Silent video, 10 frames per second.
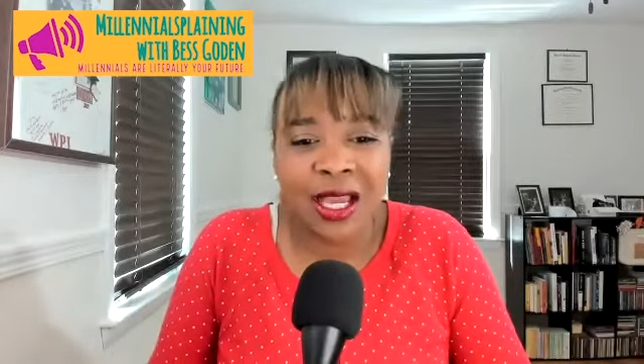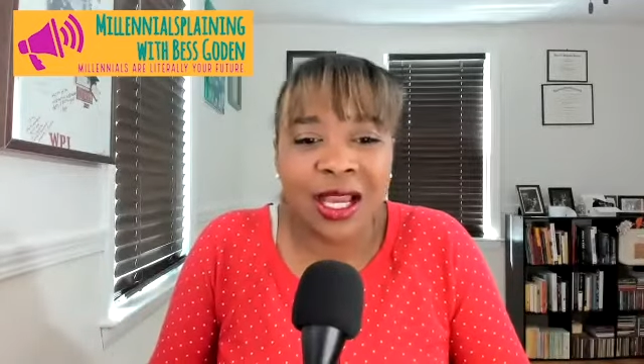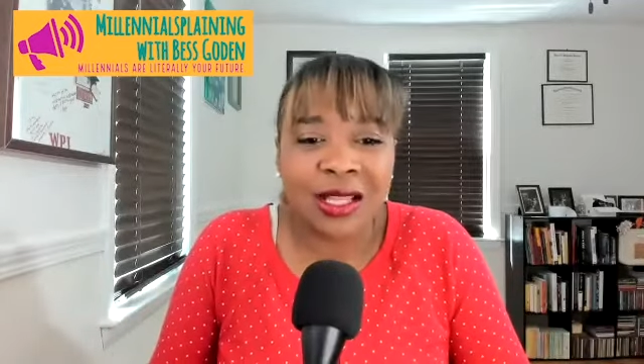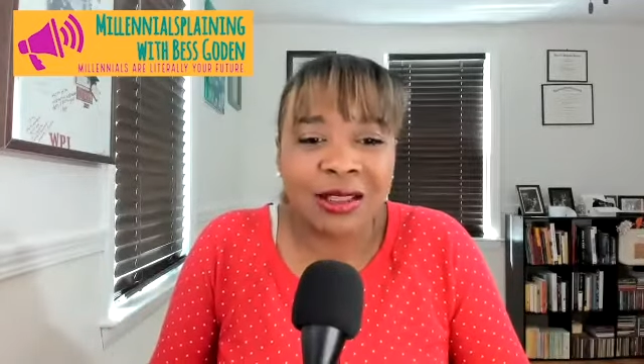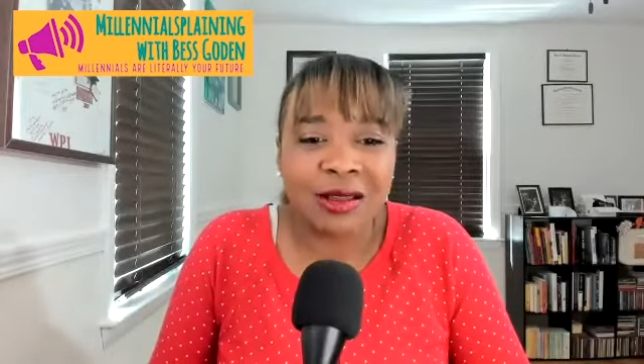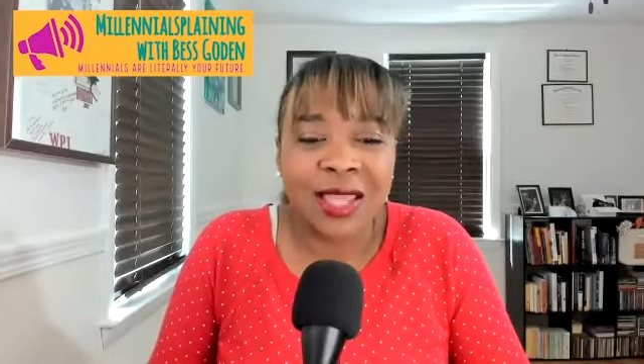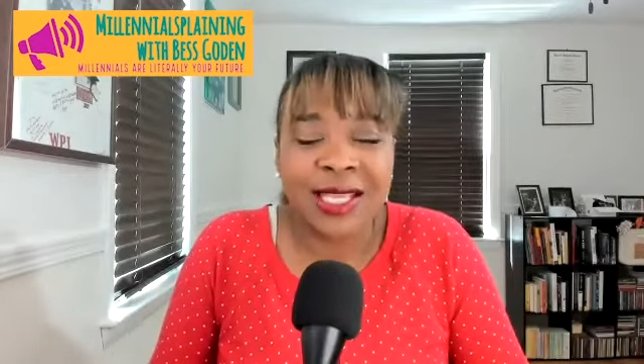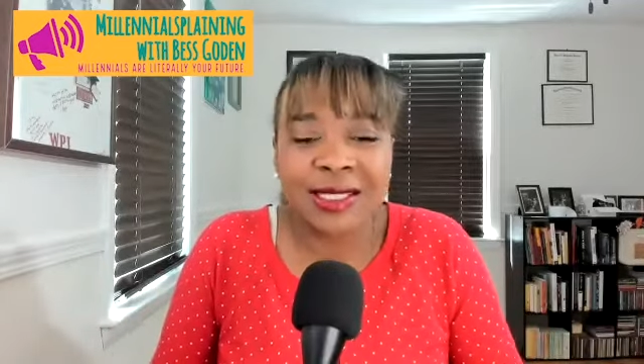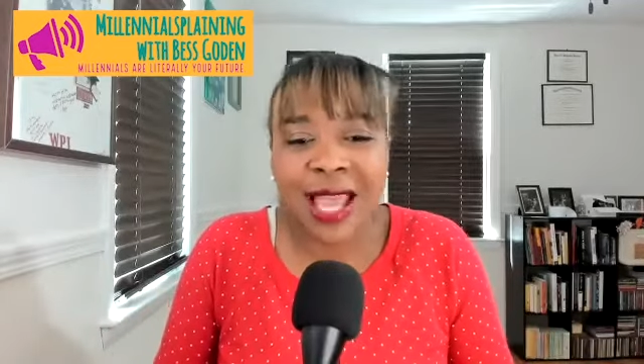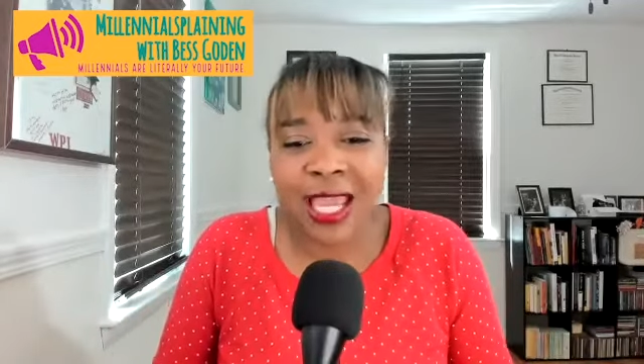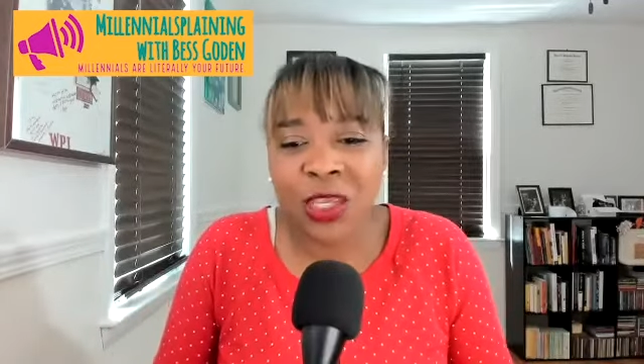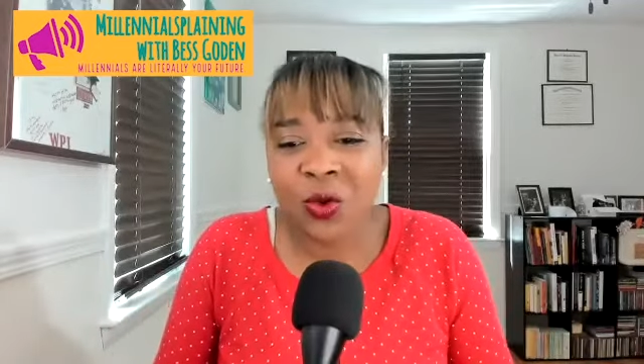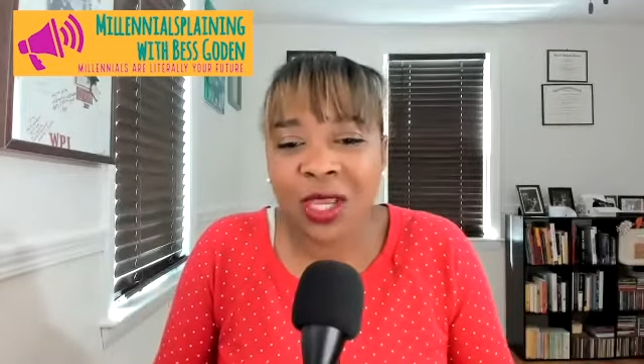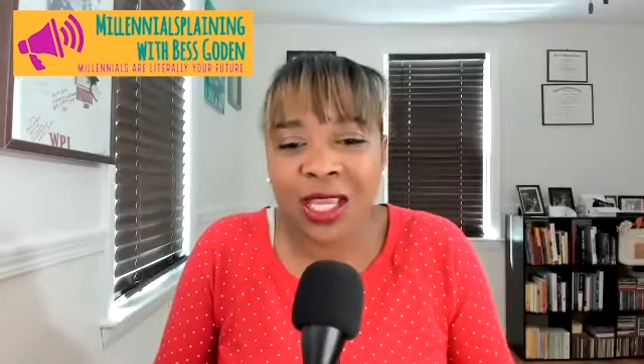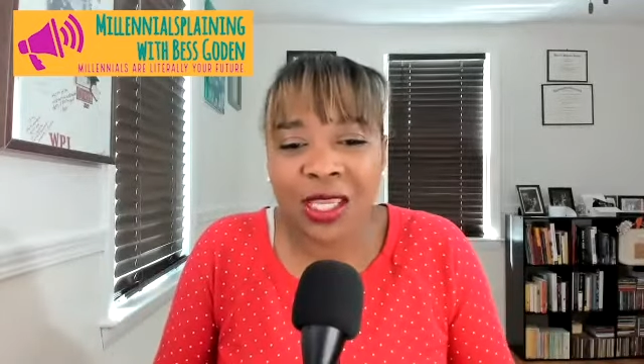uh, they say you
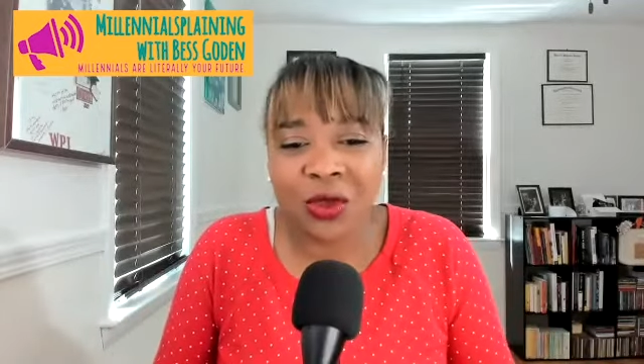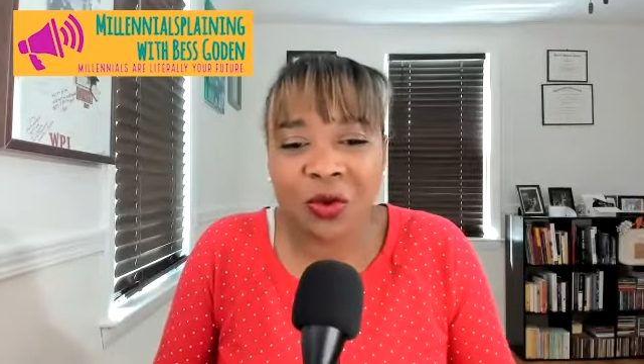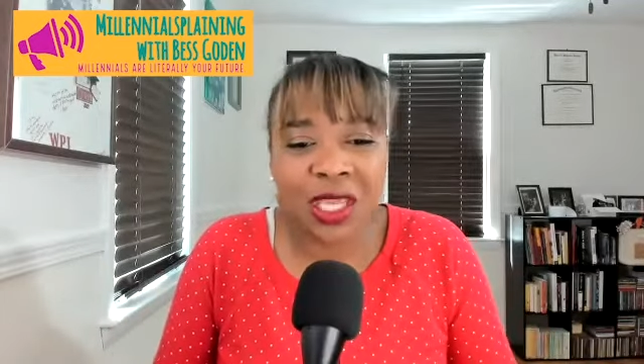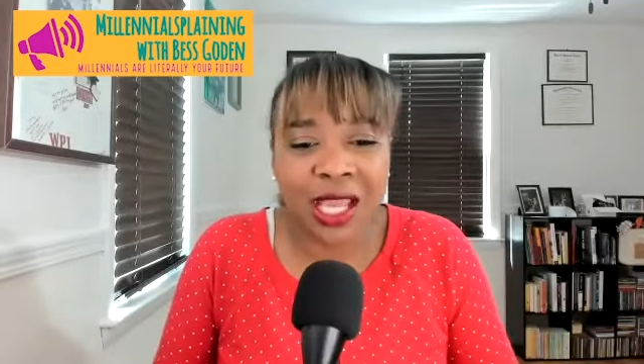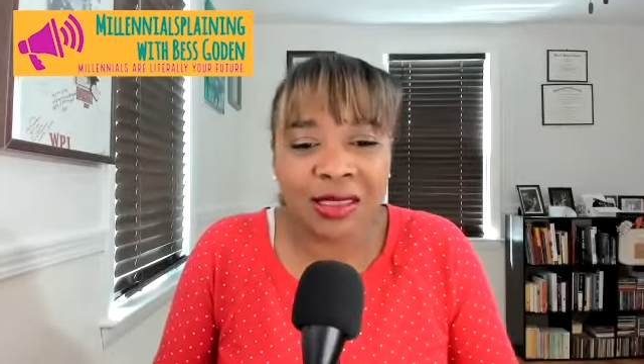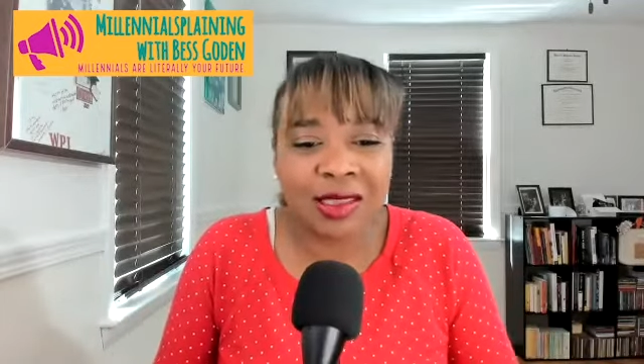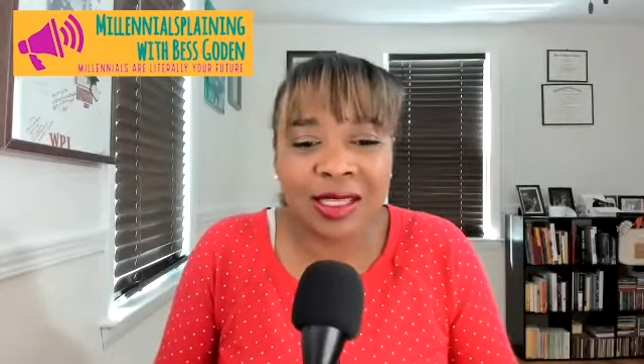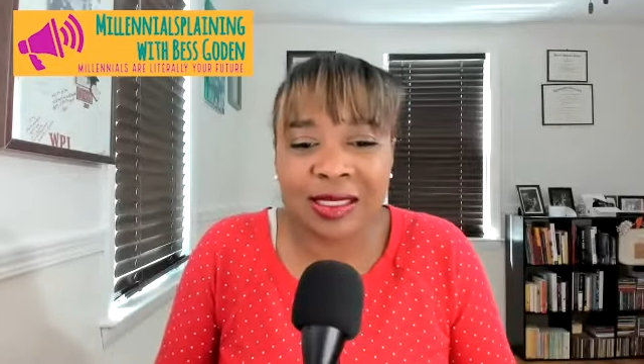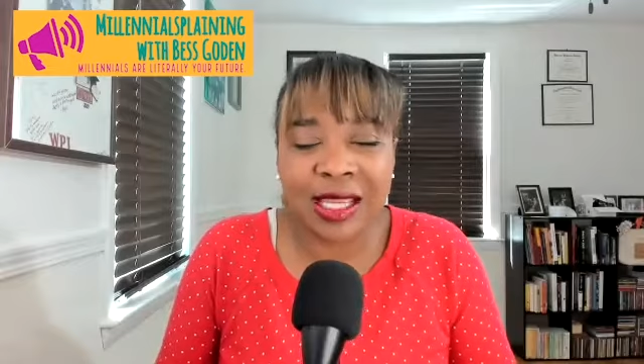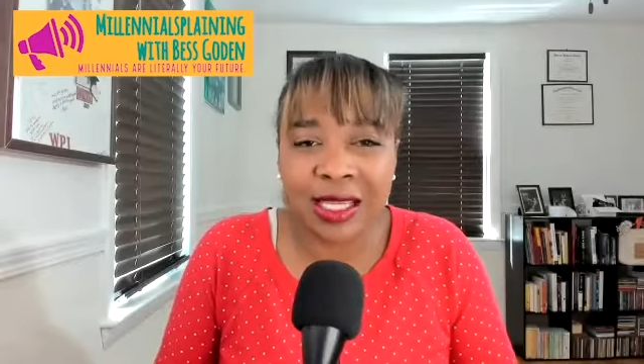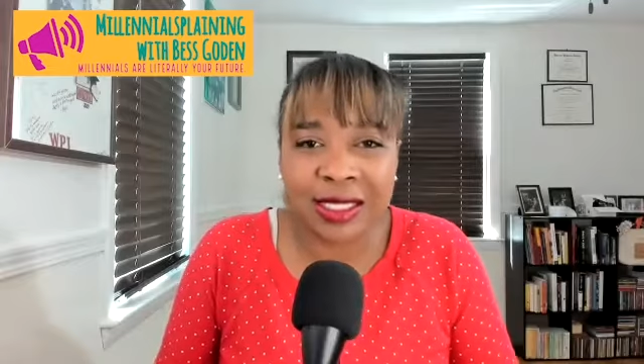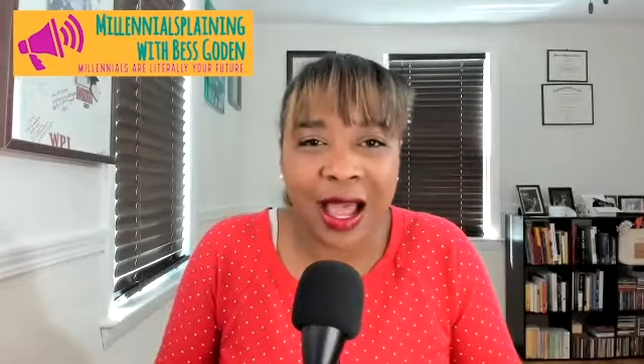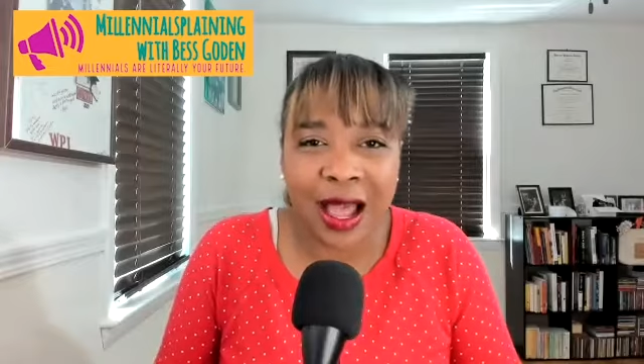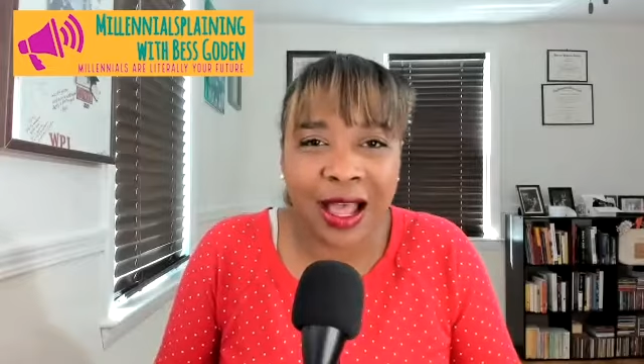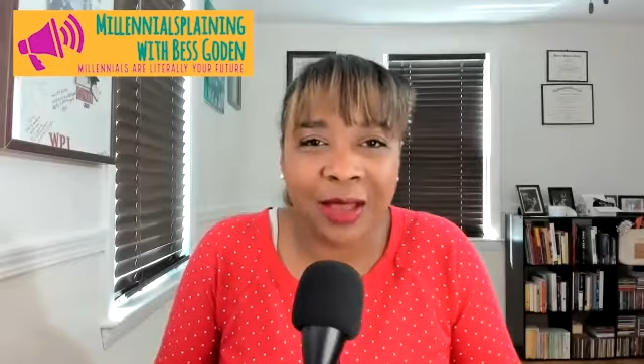can you get the sick
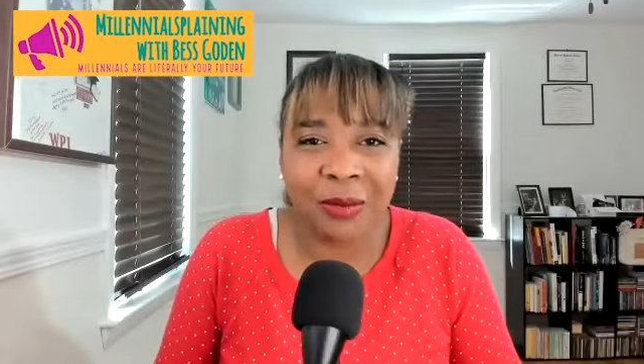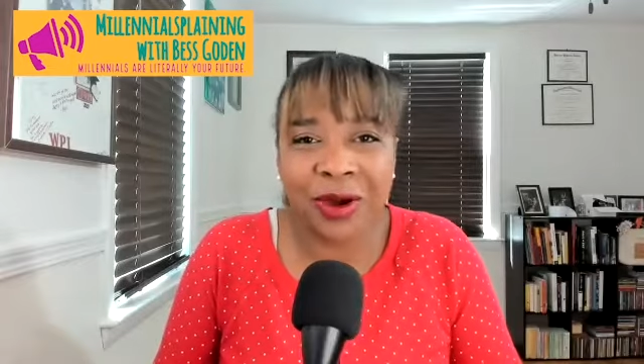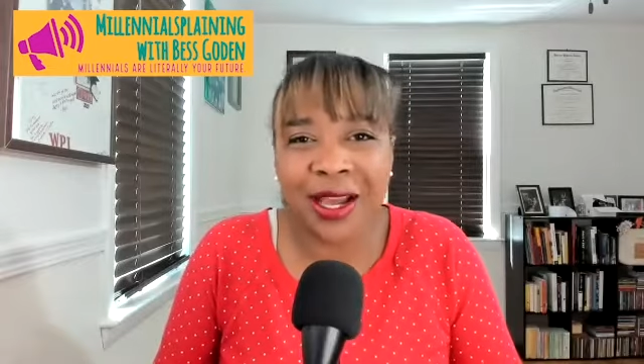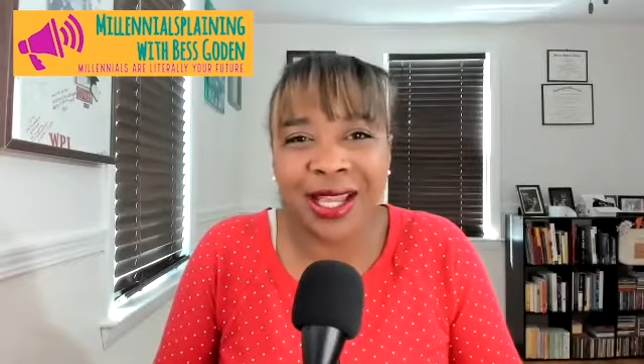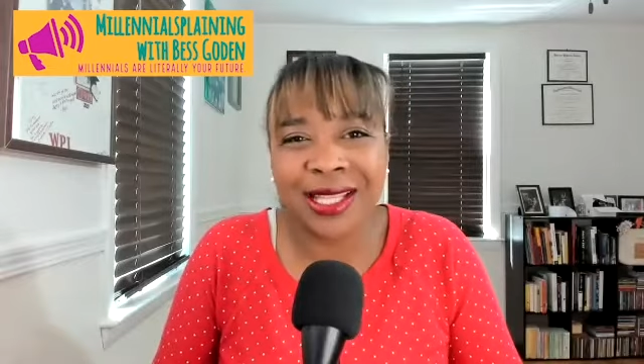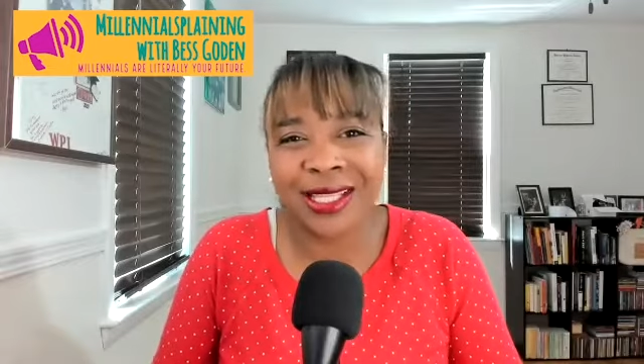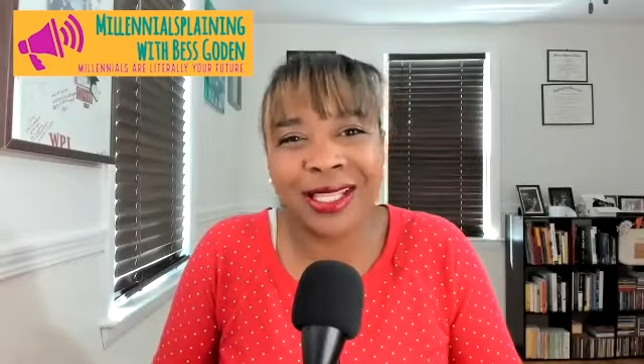time but